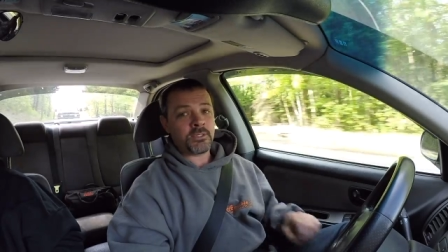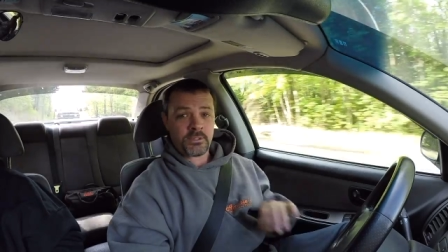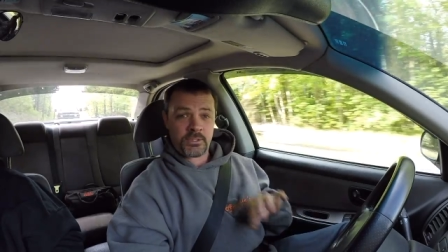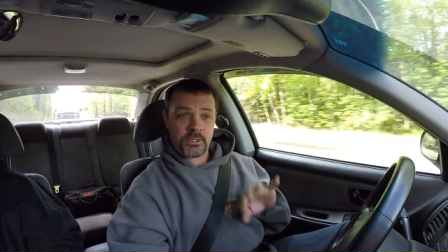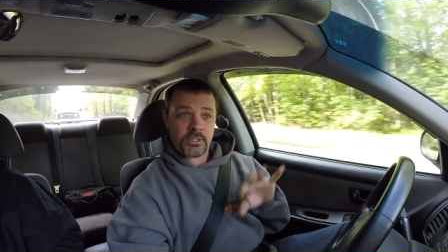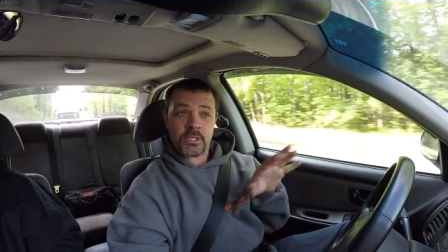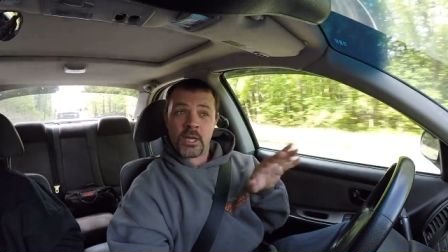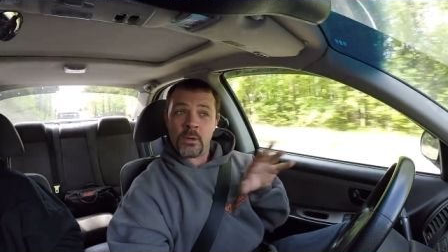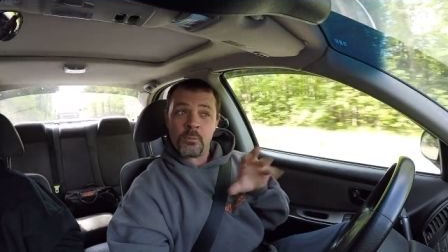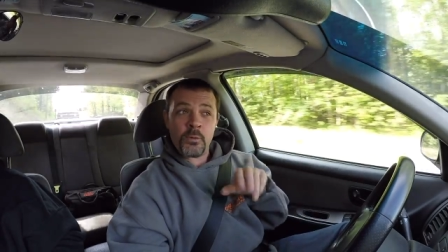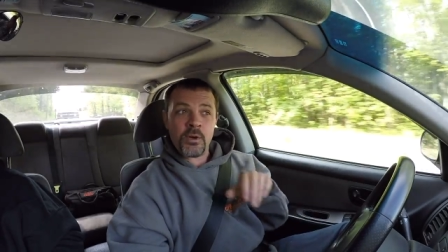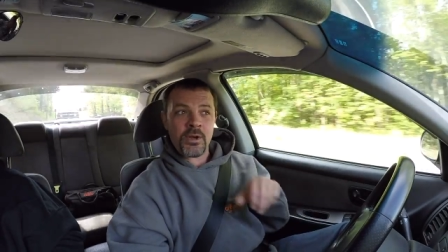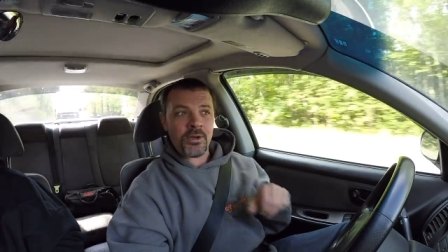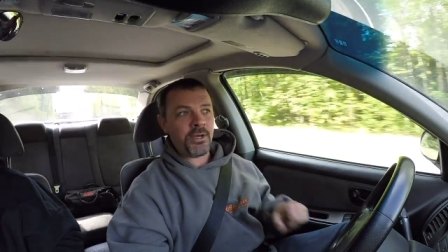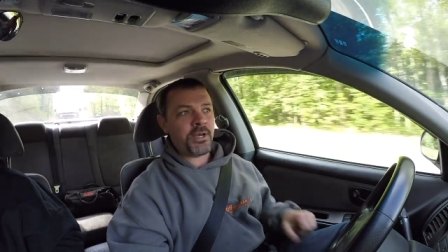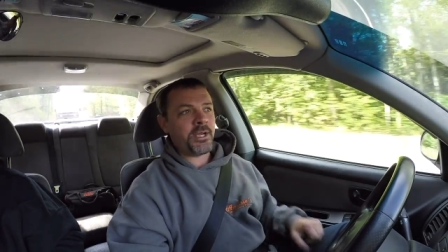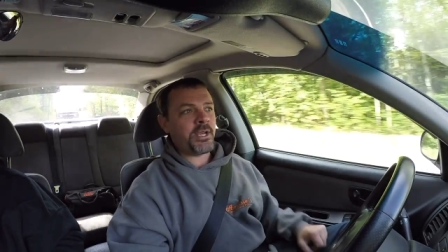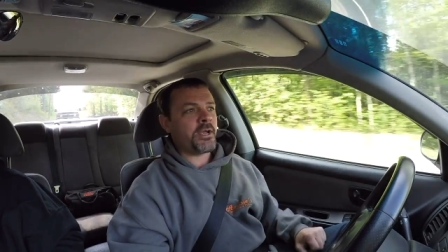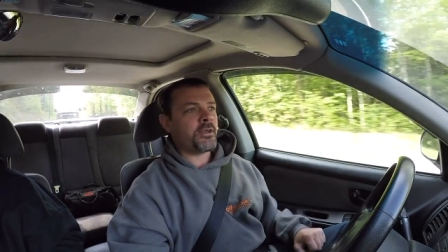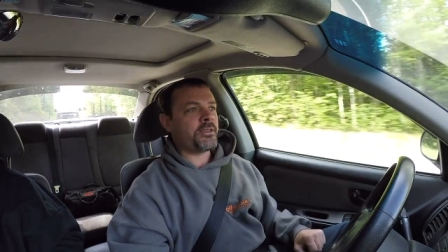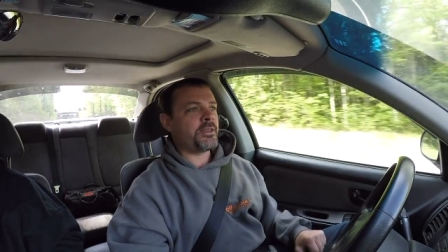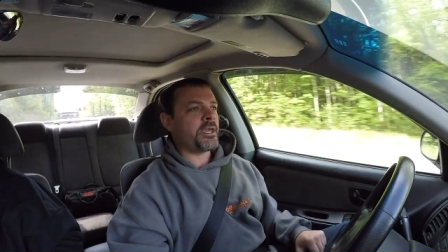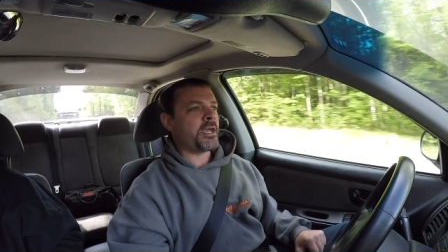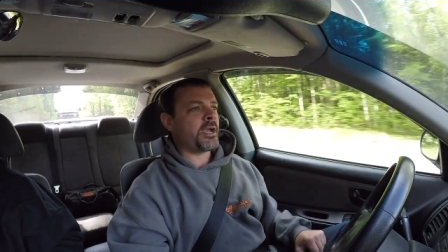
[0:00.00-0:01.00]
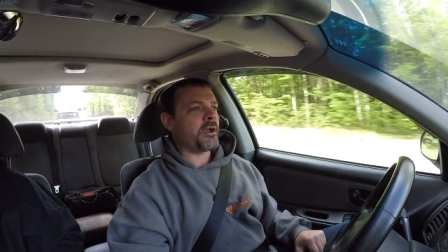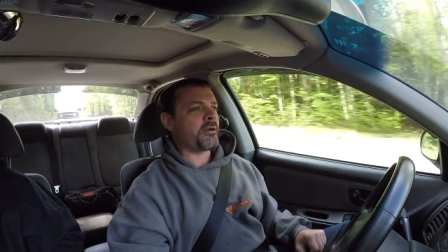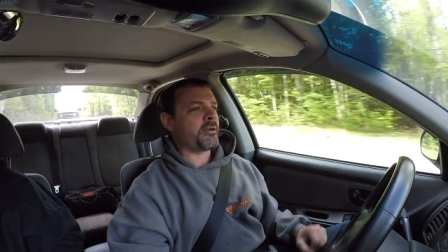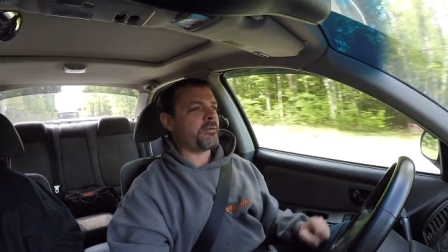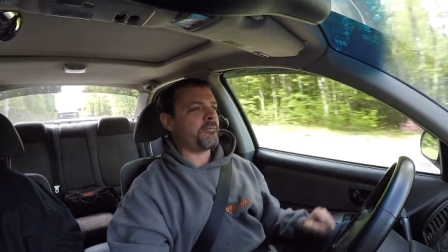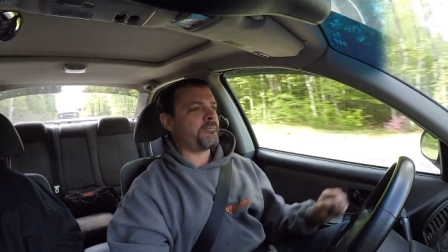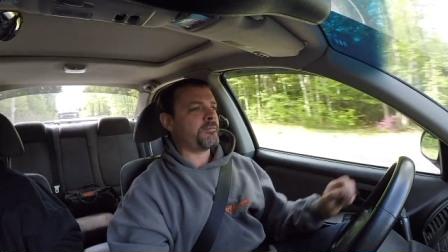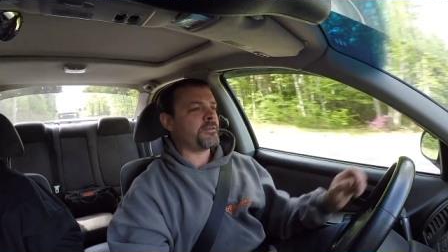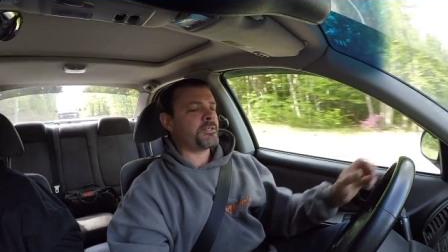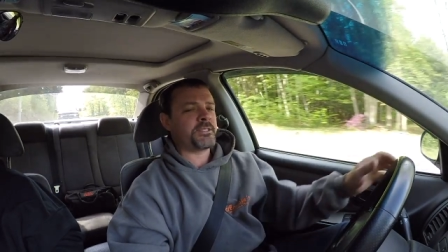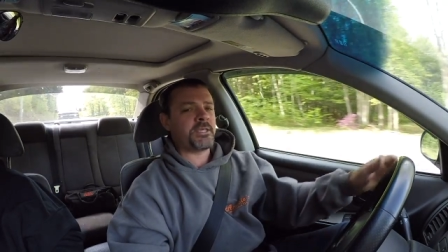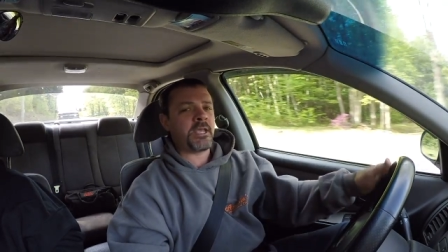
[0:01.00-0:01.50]
somewhere near there,
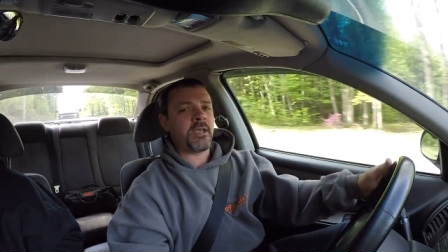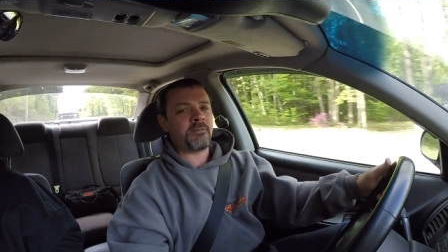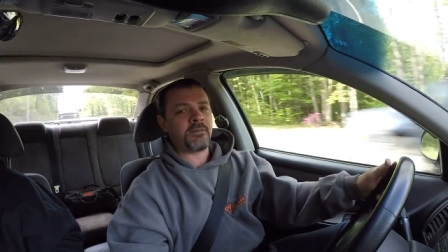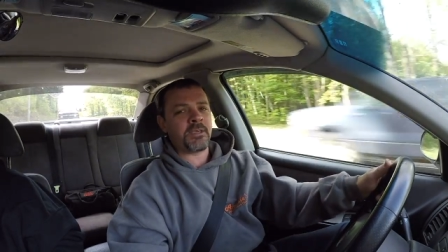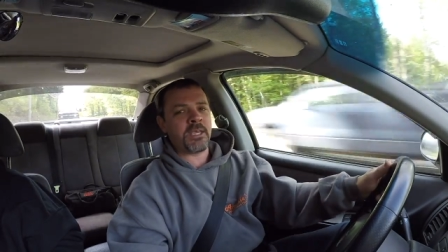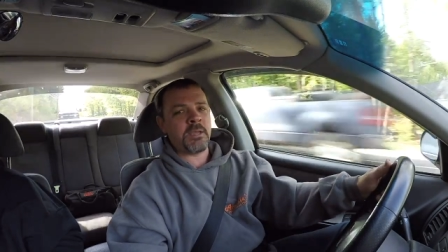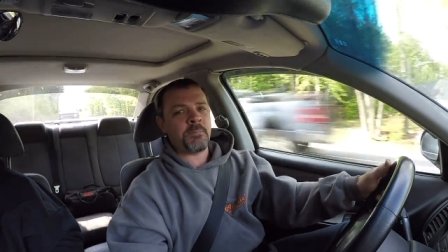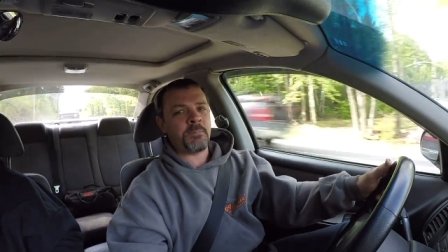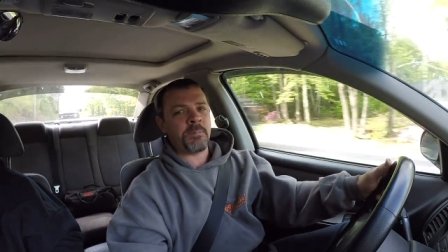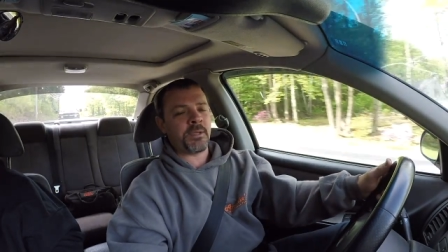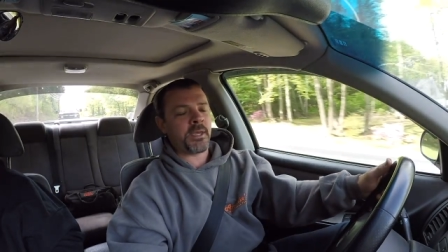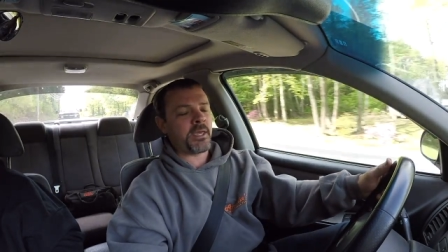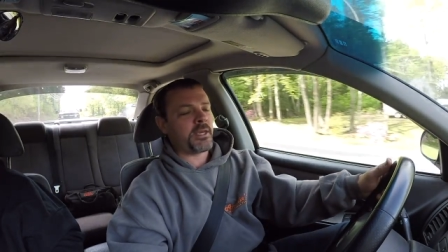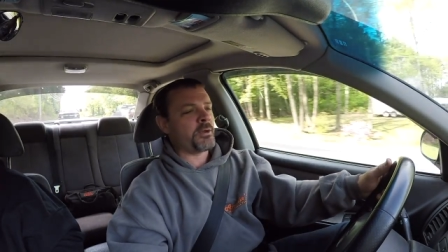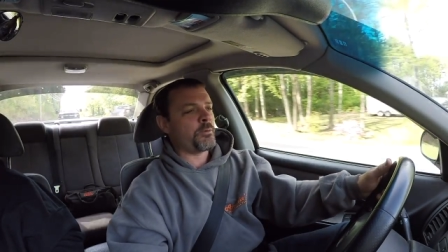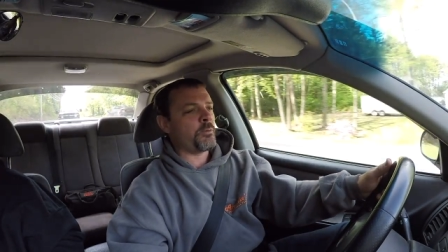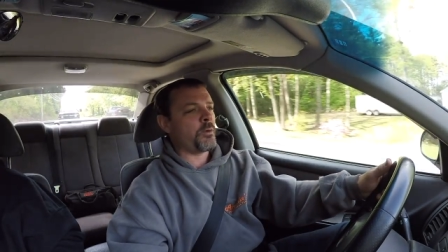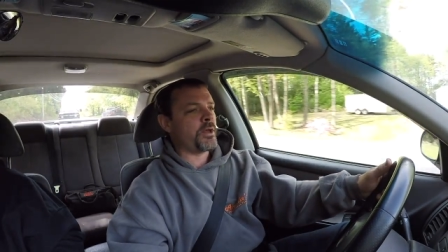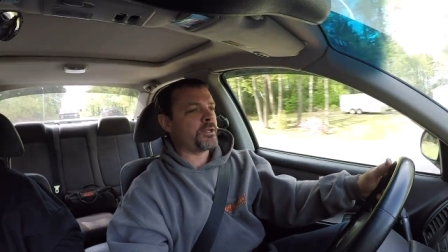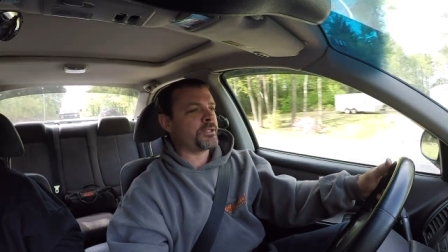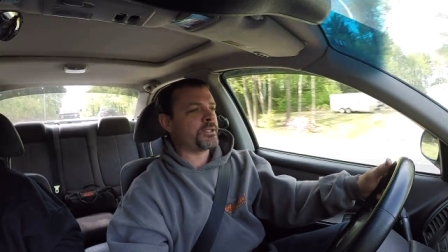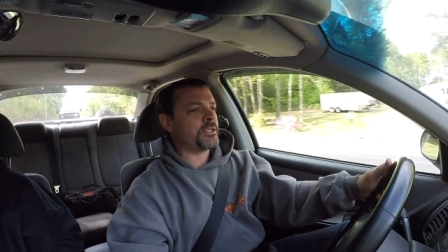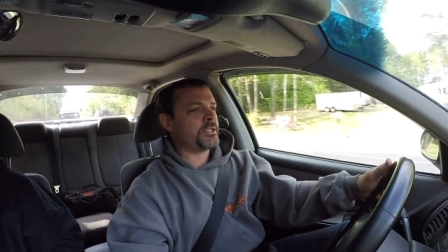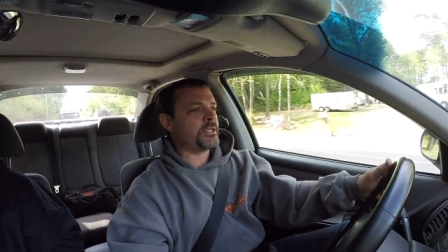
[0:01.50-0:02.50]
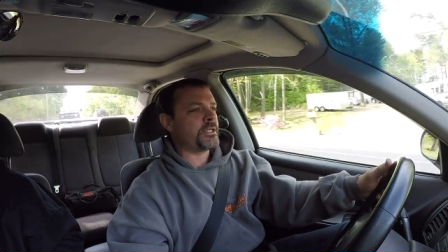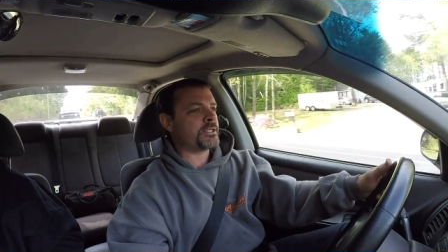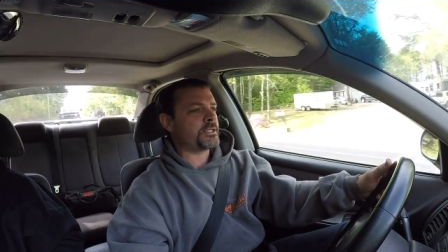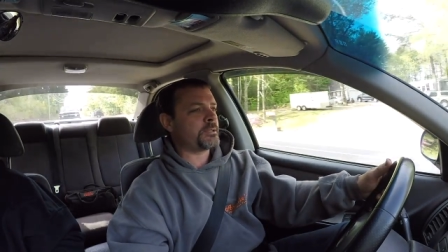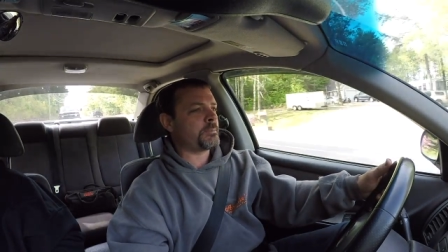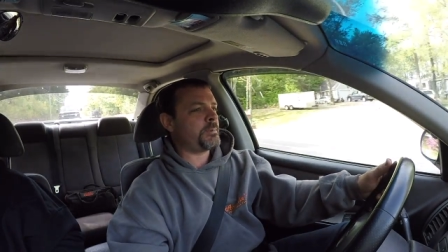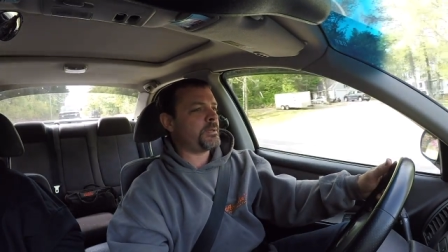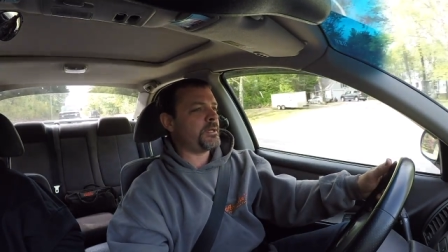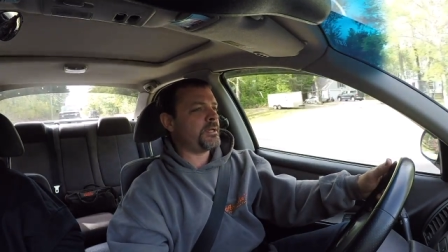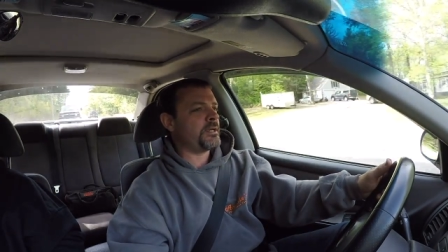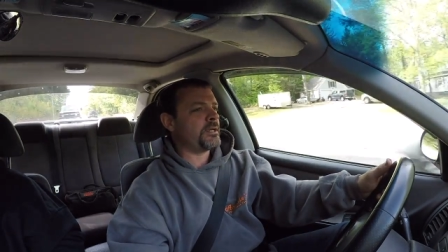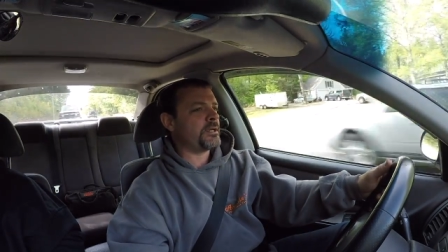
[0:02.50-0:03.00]
and for safekeeping I didn't want it to
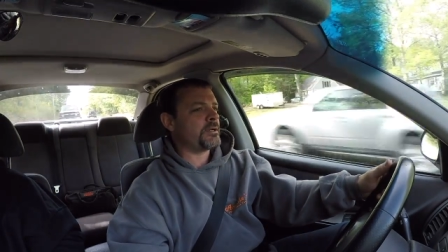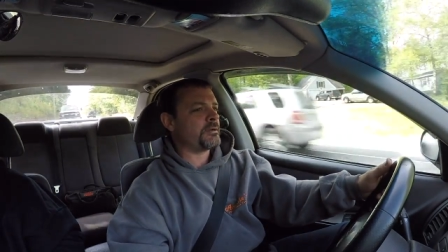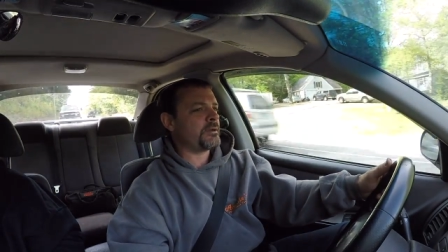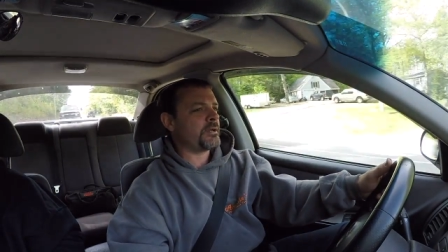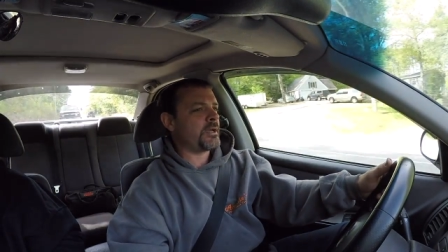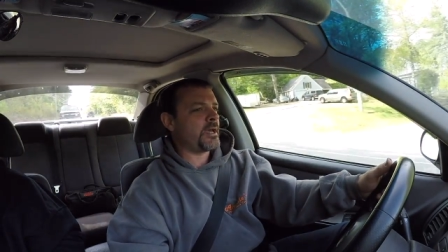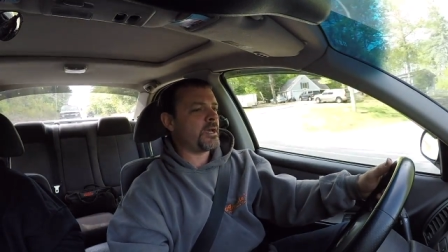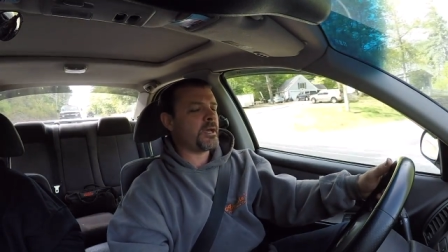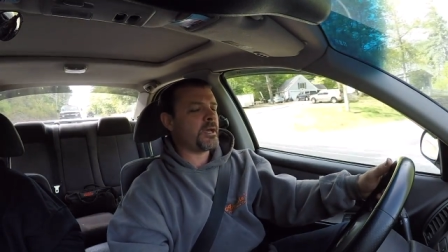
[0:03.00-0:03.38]
disappear.